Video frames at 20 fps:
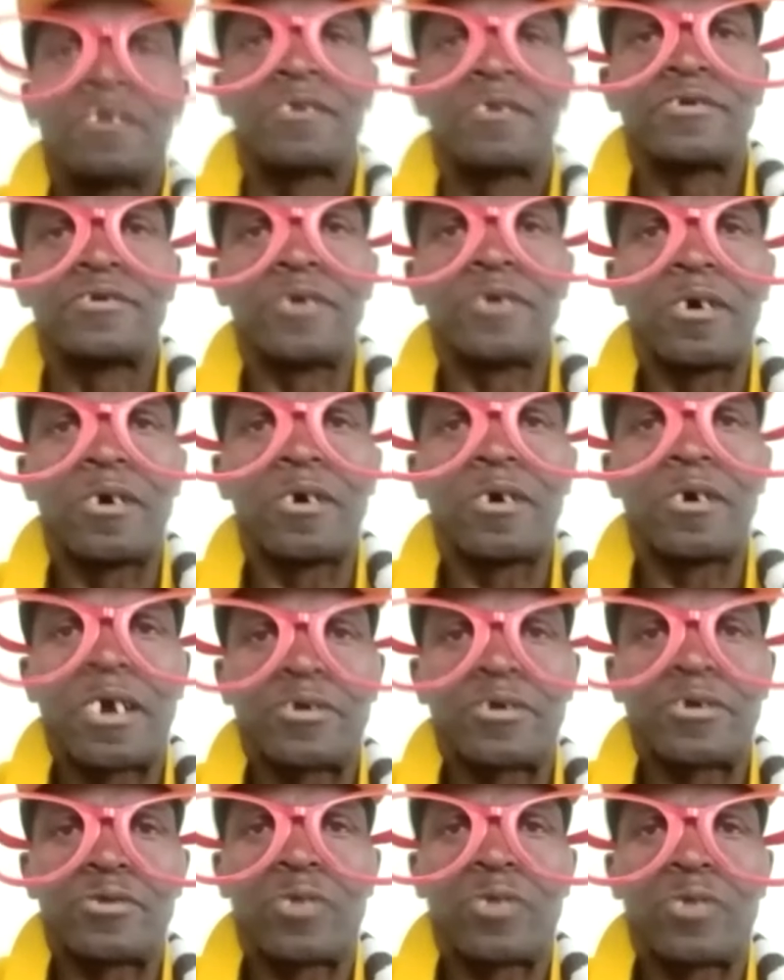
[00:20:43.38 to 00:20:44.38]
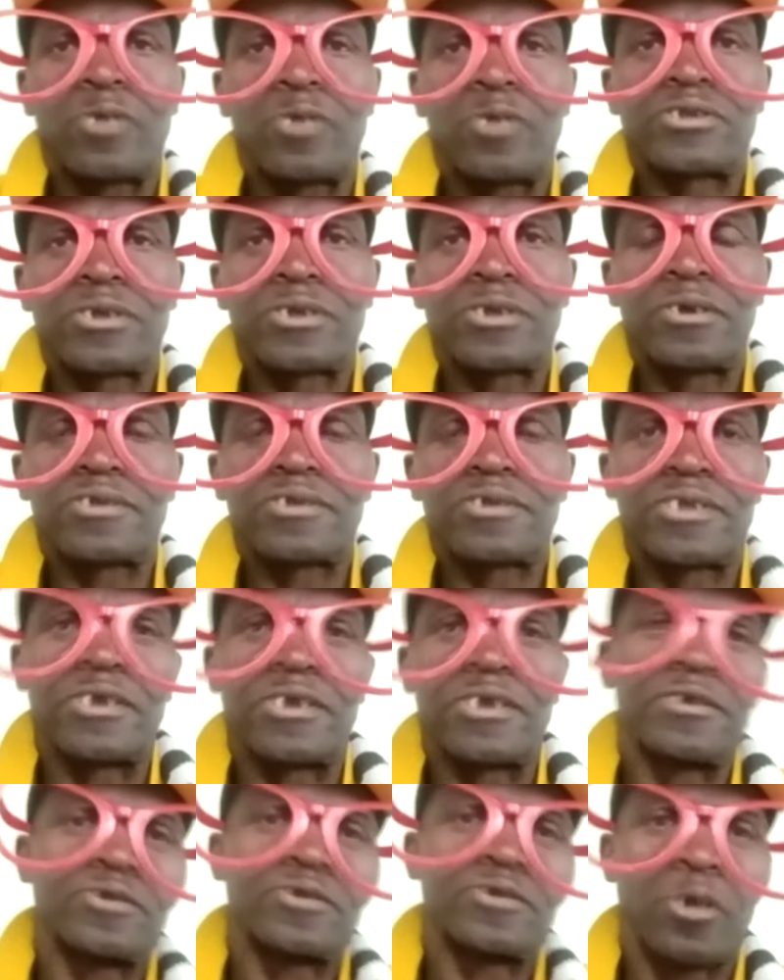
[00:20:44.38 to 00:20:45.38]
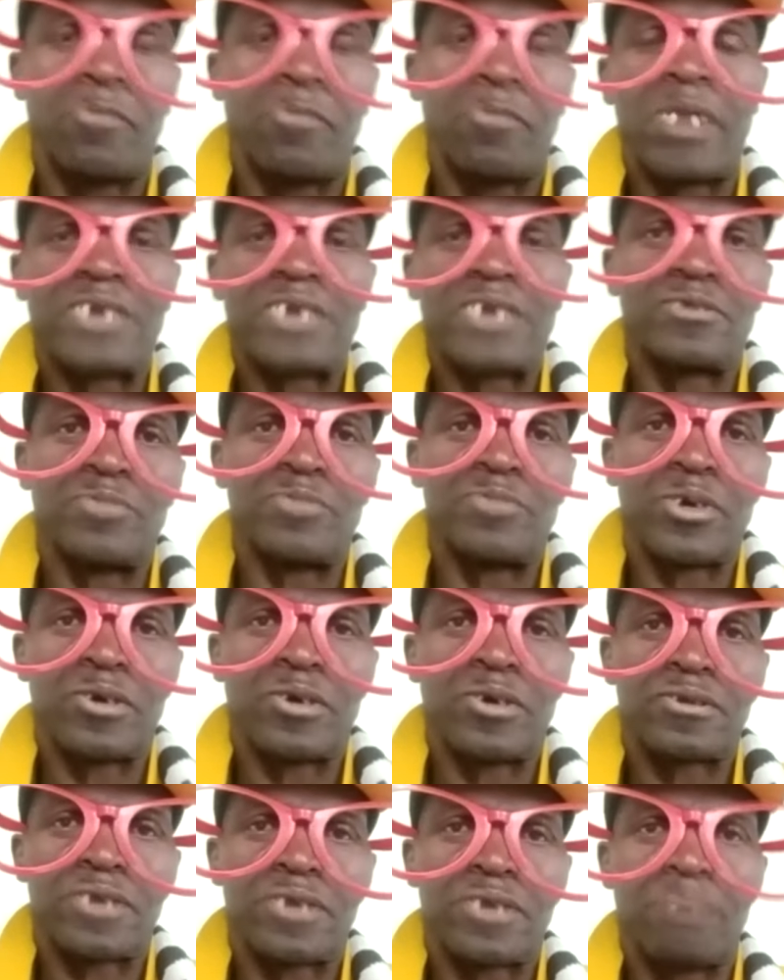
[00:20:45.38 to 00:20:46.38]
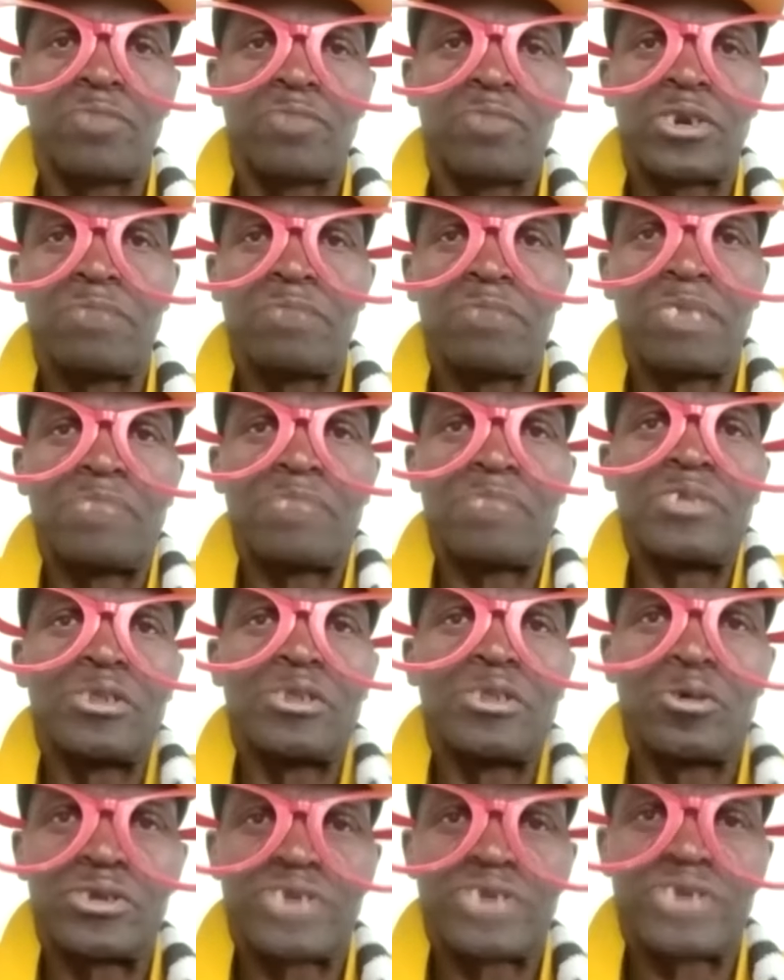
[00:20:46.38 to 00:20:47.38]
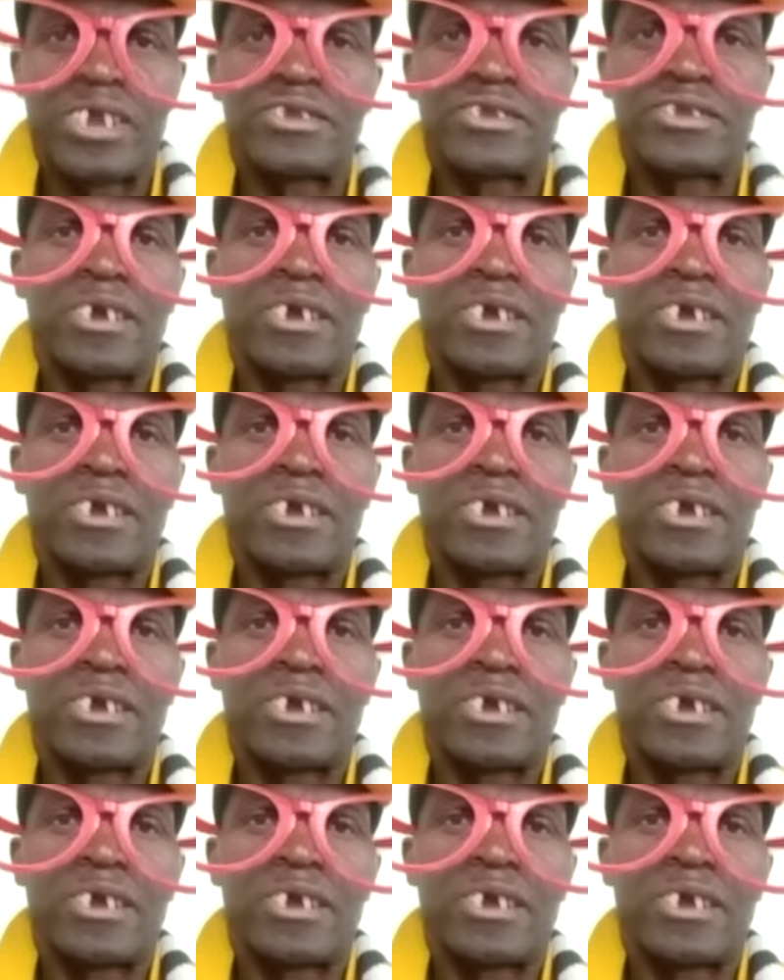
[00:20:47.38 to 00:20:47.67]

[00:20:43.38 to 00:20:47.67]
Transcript: No, I don't want to say so much because somebody maybe they will judge